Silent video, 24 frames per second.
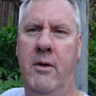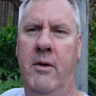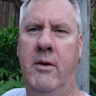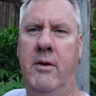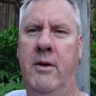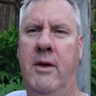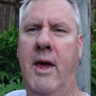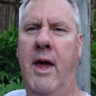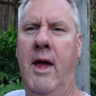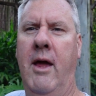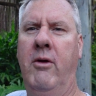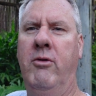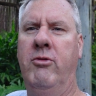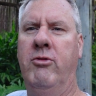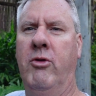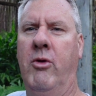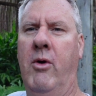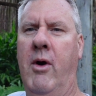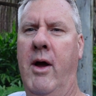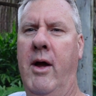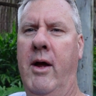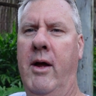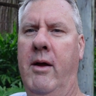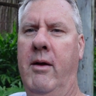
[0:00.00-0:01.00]
Okay,
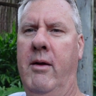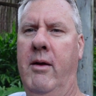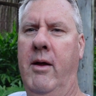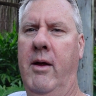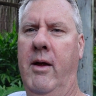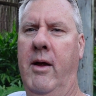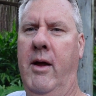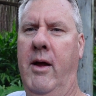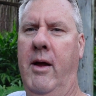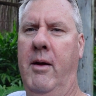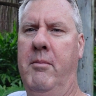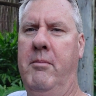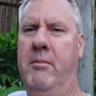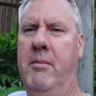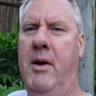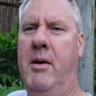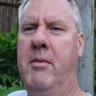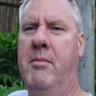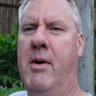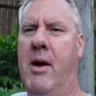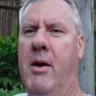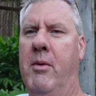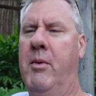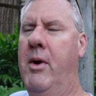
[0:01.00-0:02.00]
so I
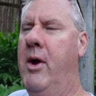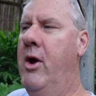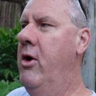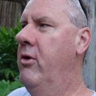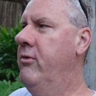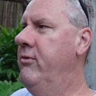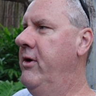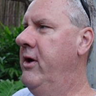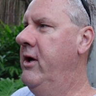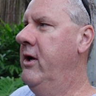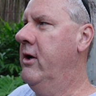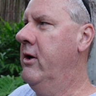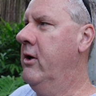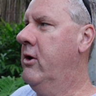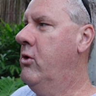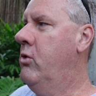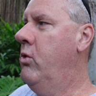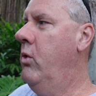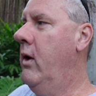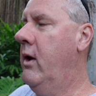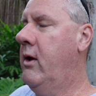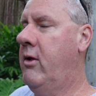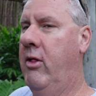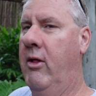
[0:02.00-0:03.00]
made my way over here
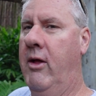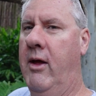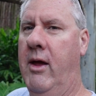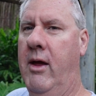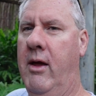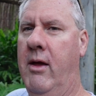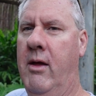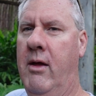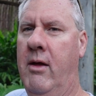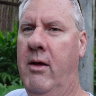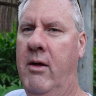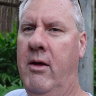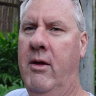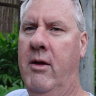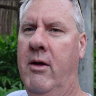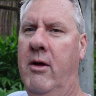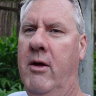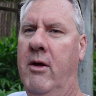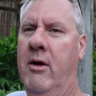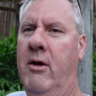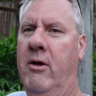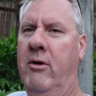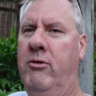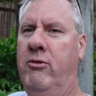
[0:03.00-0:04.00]
quickly
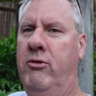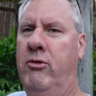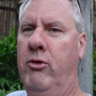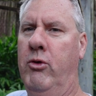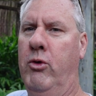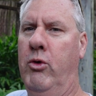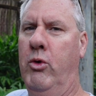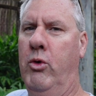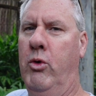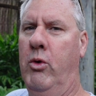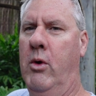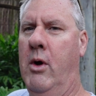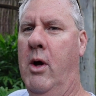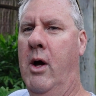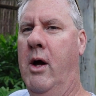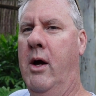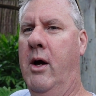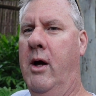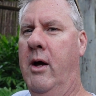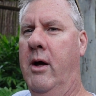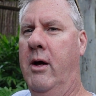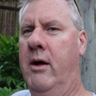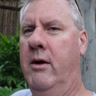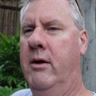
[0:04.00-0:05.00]
to
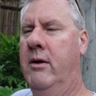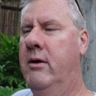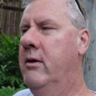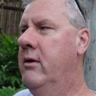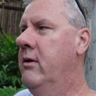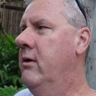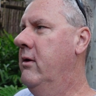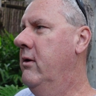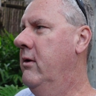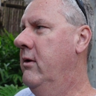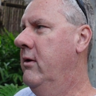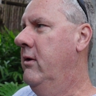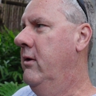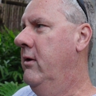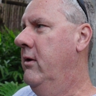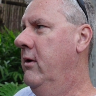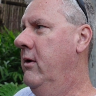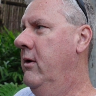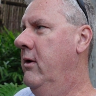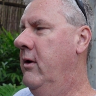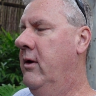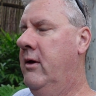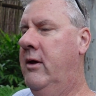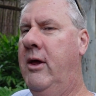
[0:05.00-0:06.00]

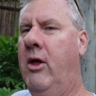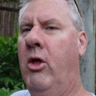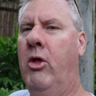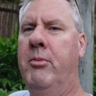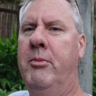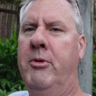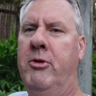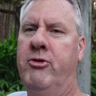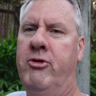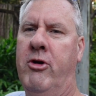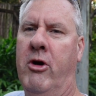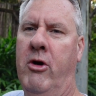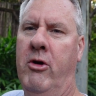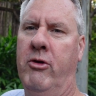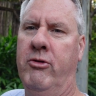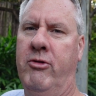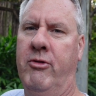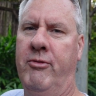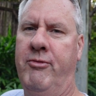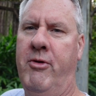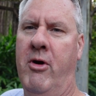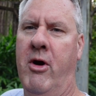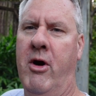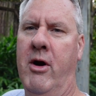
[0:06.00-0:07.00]
Kilimanjaro
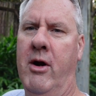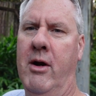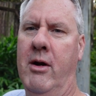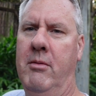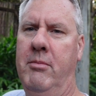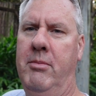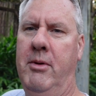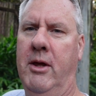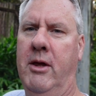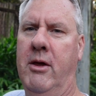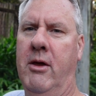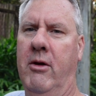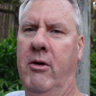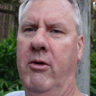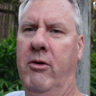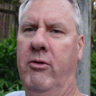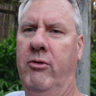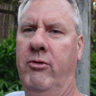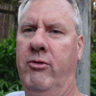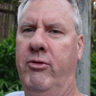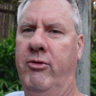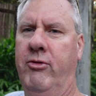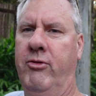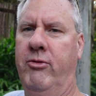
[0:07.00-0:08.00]
Safari
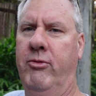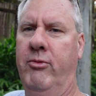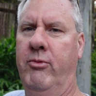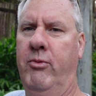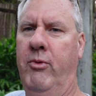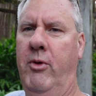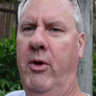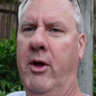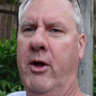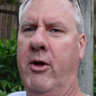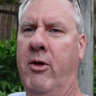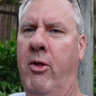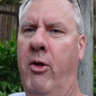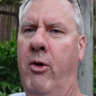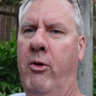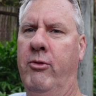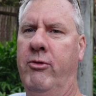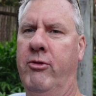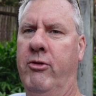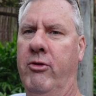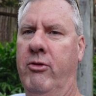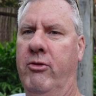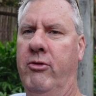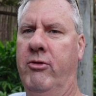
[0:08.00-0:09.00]
because it
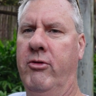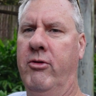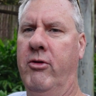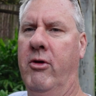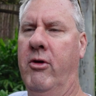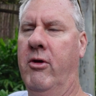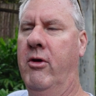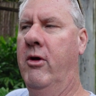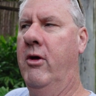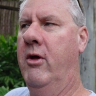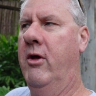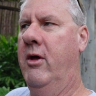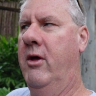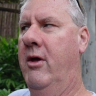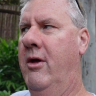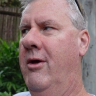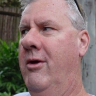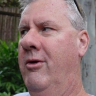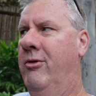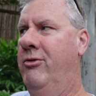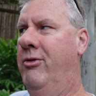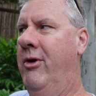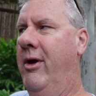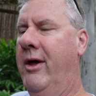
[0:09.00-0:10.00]
closes.
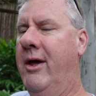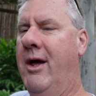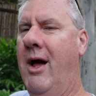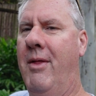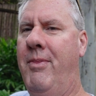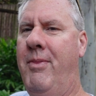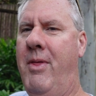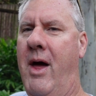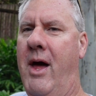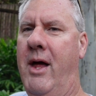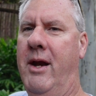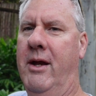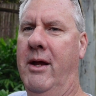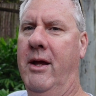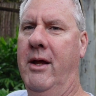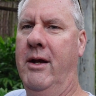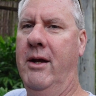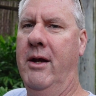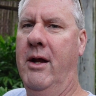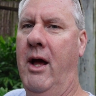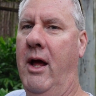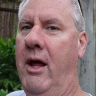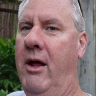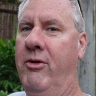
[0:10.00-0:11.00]
So I got that
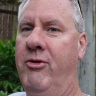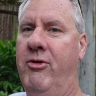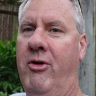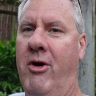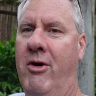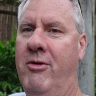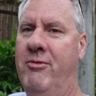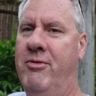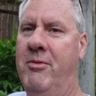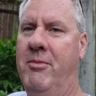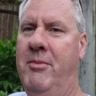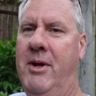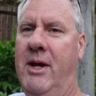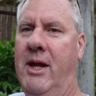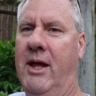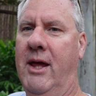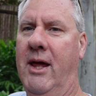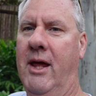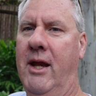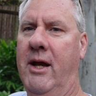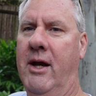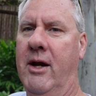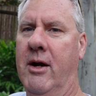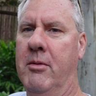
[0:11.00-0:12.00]
in. It's hard for me to
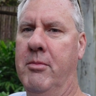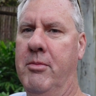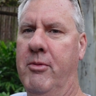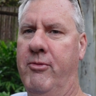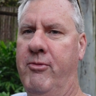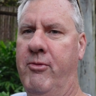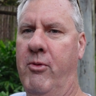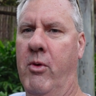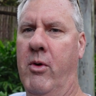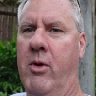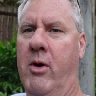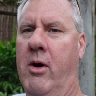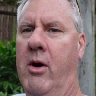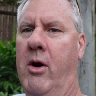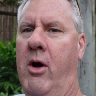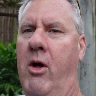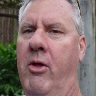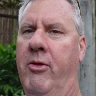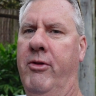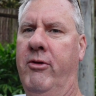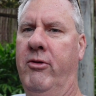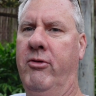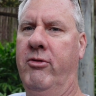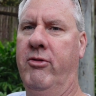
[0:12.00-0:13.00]
get here before
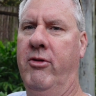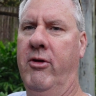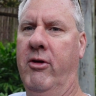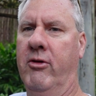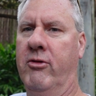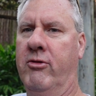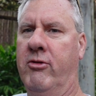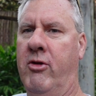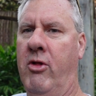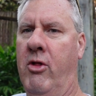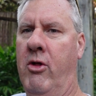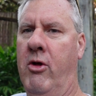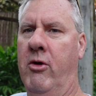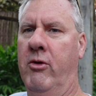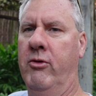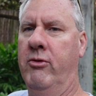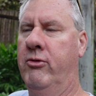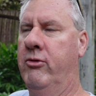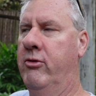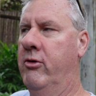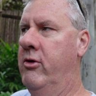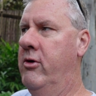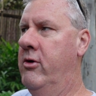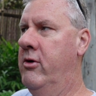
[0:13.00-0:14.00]
all these things close,
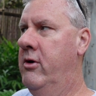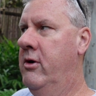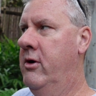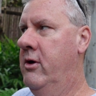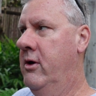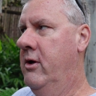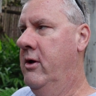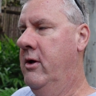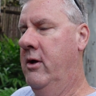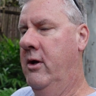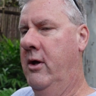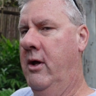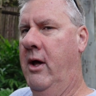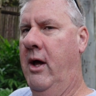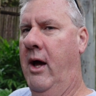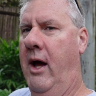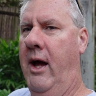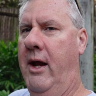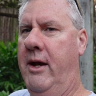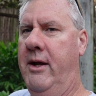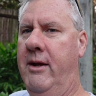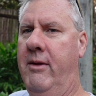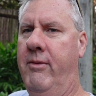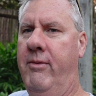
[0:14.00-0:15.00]
so
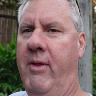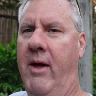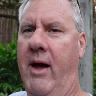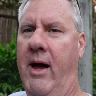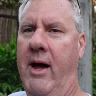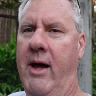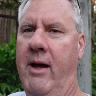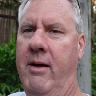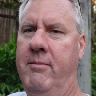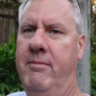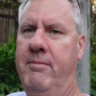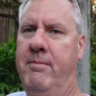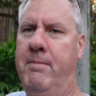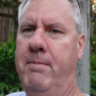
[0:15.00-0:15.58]
I did that.